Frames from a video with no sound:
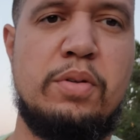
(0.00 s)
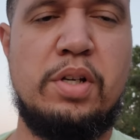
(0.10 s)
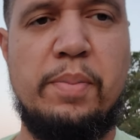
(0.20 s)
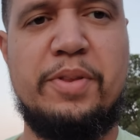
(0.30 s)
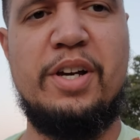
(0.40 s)

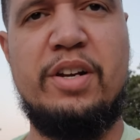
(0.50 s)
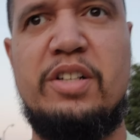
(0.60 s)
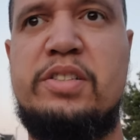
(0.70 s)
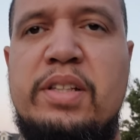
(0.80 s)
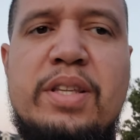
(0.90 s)
What's up,
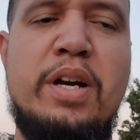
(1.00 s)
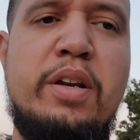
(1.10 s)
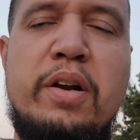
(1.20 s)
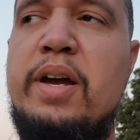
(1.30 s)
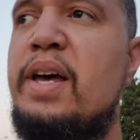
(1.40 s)
Thunders and
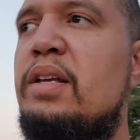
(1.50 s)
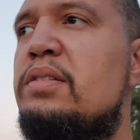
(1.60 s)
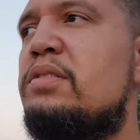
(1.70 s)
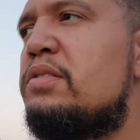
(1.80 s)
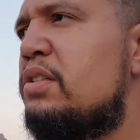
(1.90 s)

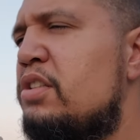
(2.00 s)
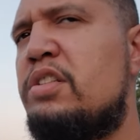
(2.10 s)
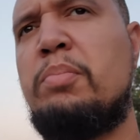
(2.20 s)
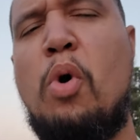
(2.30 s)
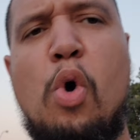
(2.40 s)
Thunderettes? It's
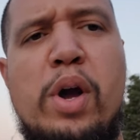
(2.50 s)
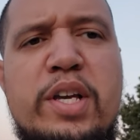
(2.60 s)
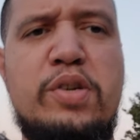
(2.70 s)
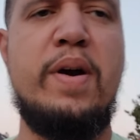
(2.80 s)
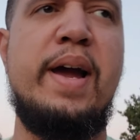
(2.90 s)
your
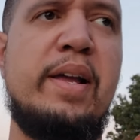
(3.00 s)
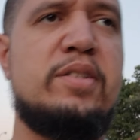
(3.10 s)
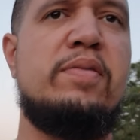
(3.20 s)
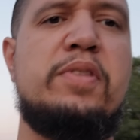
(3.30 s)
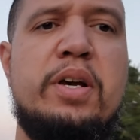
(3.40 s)
boy,
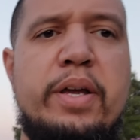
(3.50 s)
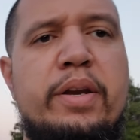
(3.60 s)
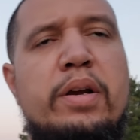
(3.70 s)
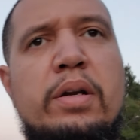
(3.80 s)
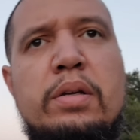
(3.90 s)
Dragons of
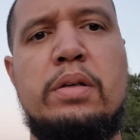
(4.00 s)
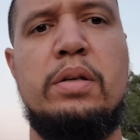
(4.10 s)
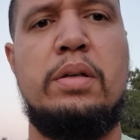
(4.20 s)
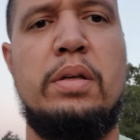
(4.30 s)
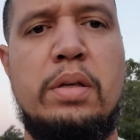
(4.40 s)
Thunder.
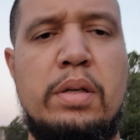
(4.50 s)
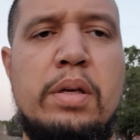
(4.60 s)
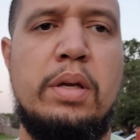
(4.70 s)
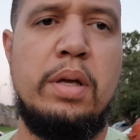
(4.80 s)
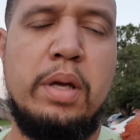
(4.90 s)

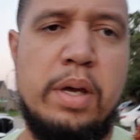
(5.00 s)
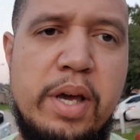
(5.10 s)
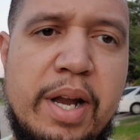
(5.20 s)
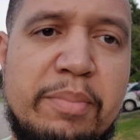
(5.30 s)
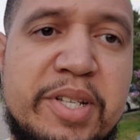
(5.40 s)

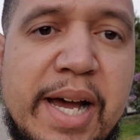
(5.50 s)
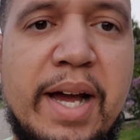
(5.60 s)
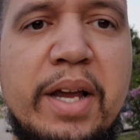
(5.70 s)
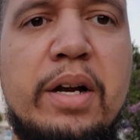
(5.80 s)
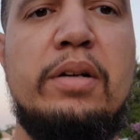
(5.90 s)
And I'm
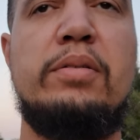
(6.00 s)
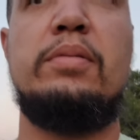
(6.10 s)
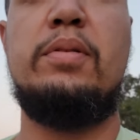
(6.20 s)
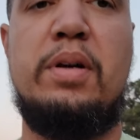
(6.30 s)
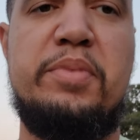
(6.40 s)
tired.
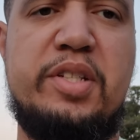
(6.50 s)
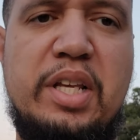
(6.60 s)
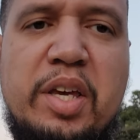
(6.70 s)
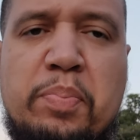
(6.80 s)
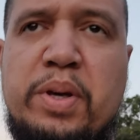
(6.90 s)
I'm
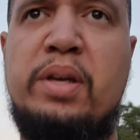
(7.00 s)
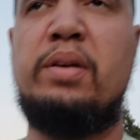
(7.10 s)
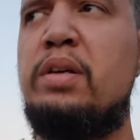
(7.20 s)
sleepy.